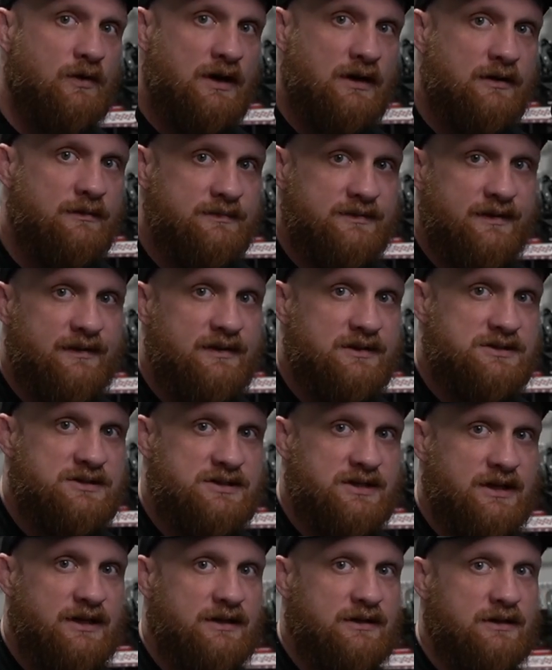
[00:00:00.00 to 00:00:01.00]
welcome to the
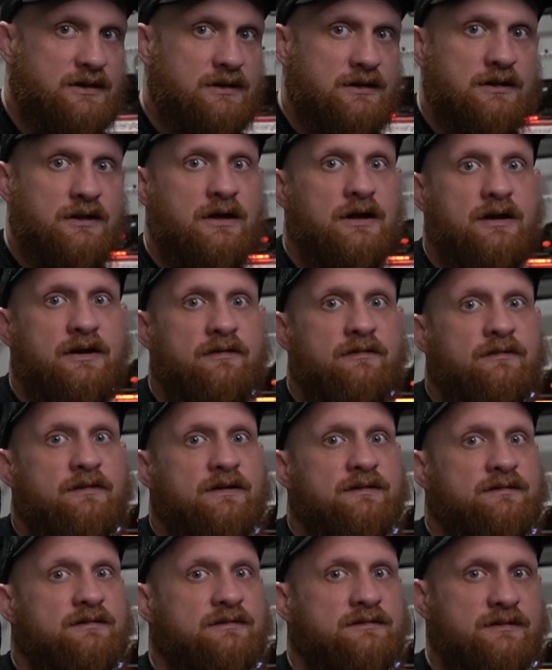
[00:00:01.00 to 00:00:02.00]
channel. If
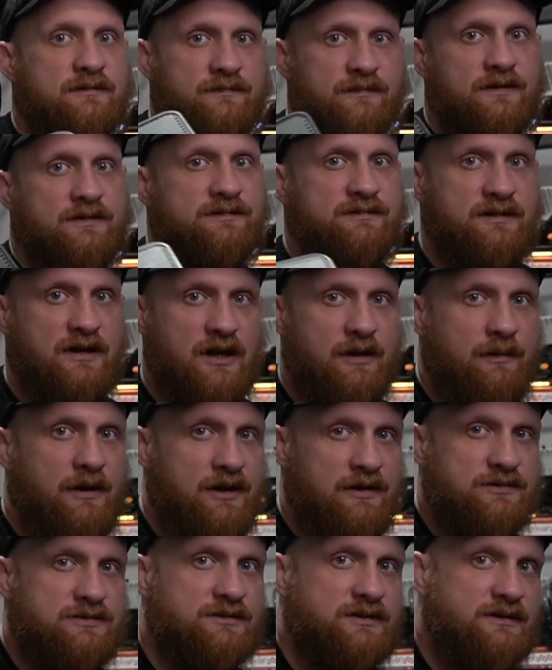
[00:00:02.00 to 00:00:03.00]
this is your first time, I
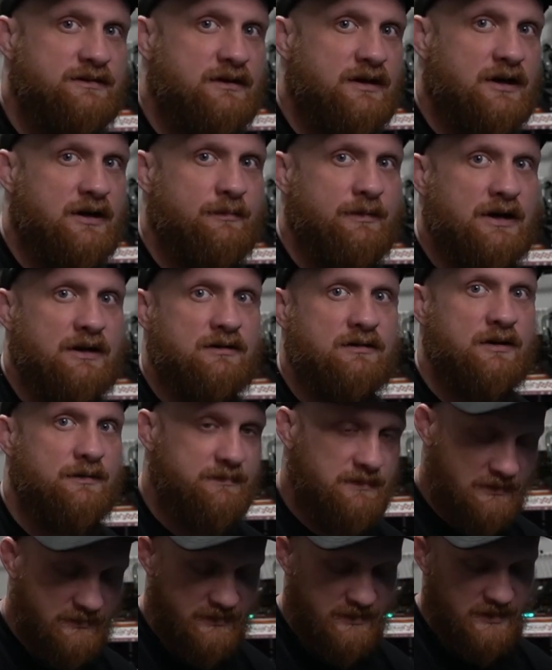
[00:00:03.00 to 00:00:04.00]
usually talk about
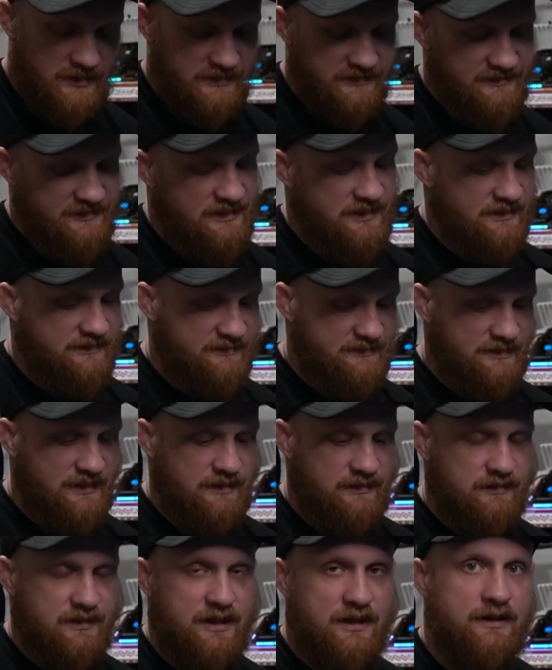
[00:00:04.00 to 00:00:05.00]
cryptocurrency,
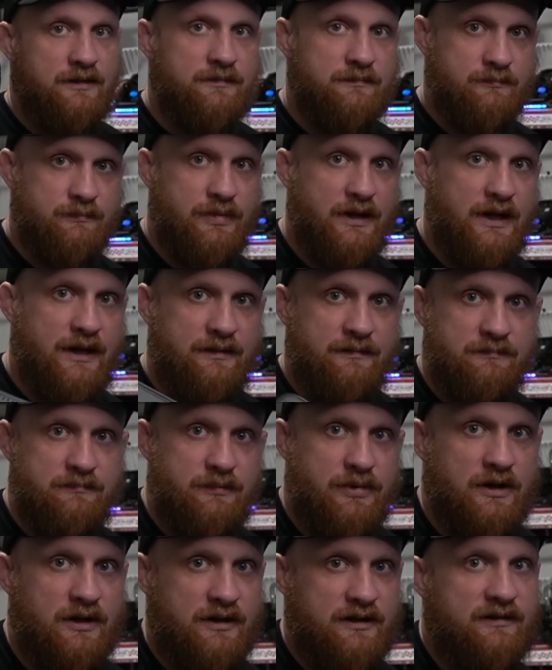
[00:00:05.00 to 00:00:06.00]
etc. But
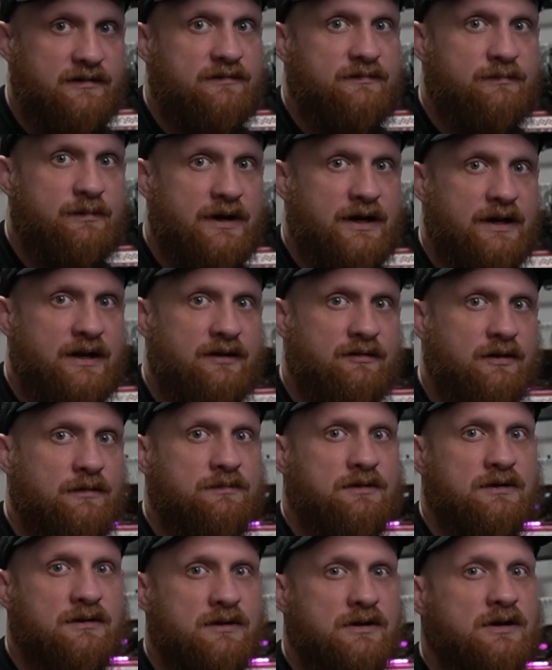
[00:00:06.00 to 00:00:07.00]
part of mining
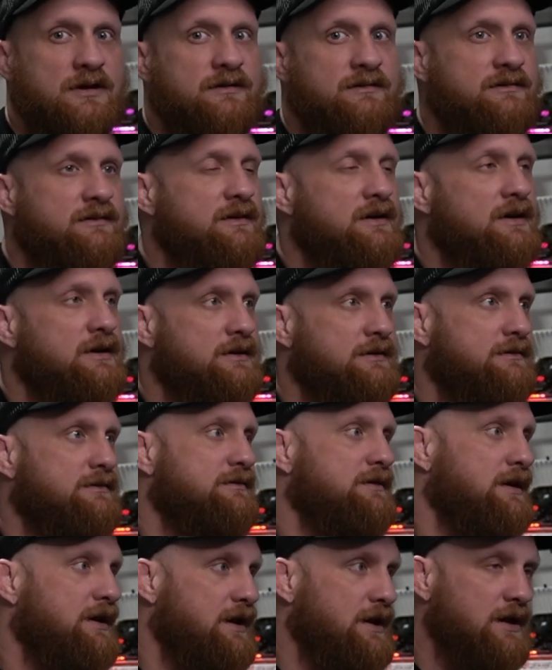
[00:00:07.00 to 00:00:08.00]
cryptocurrency is
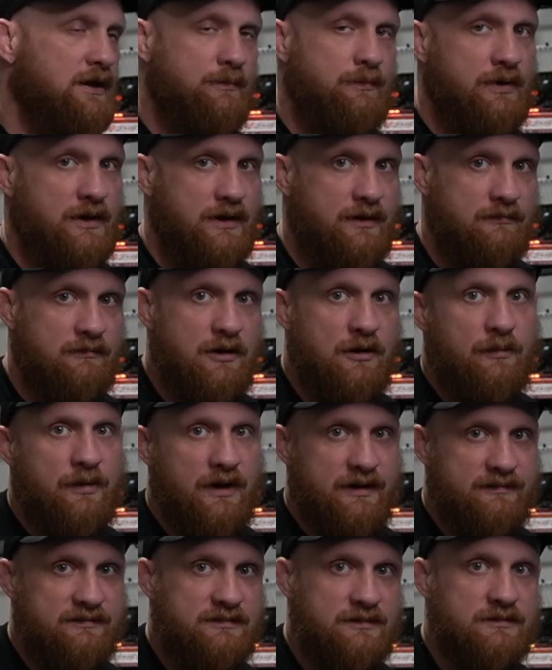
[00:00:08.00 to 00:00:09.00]
setting up a
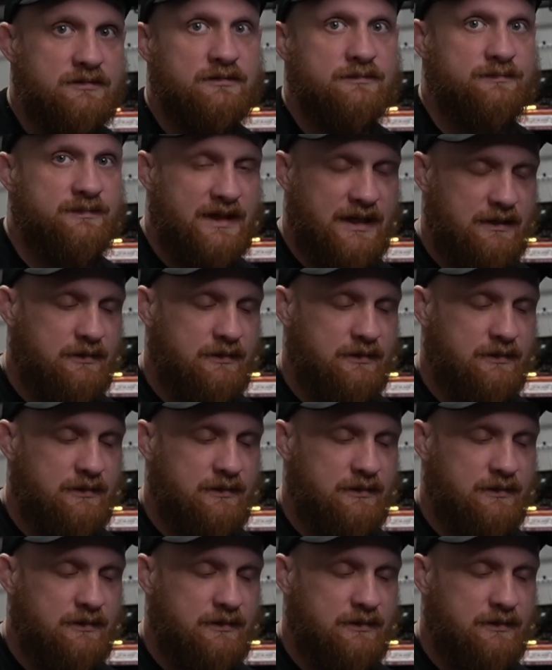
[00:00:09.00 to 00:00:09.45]
robust home